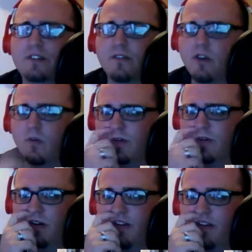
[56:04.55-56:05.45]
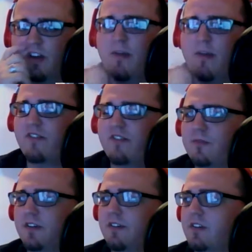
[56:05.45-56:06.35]
So if you were to come at it from
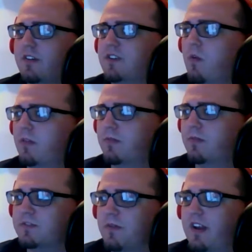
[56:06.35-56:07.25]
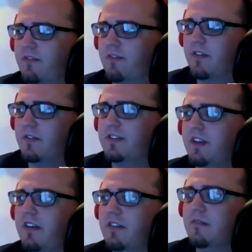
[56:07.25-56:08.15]
a Christian world perspective and
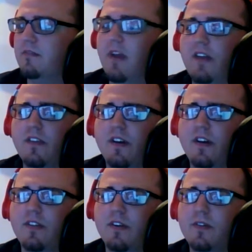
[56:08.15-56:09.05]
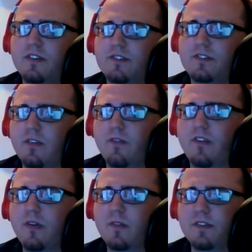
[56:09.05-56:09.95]
critique mainly the Christian
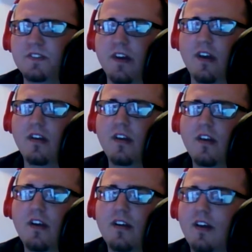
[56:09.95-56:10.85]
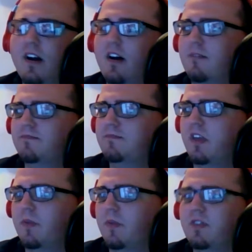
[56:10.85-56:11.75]
view and say,
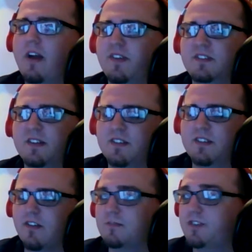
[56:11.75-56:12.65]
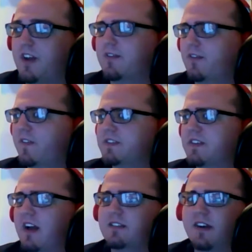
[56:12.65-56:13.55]
we do have these things that are objective in this
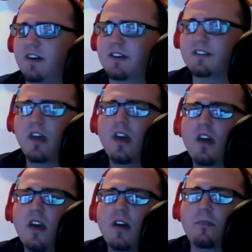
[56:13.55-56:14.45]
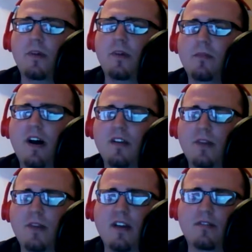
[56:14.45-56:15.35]
context, but
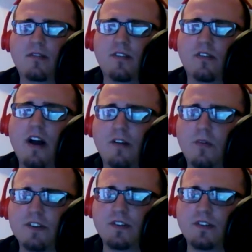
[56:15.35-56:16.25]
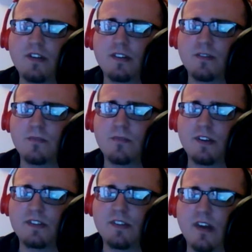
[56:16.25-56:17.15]
the line of questioning is simply
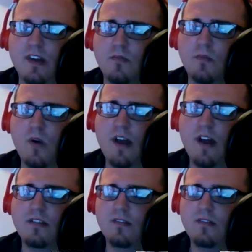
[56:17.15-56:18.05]
to say, what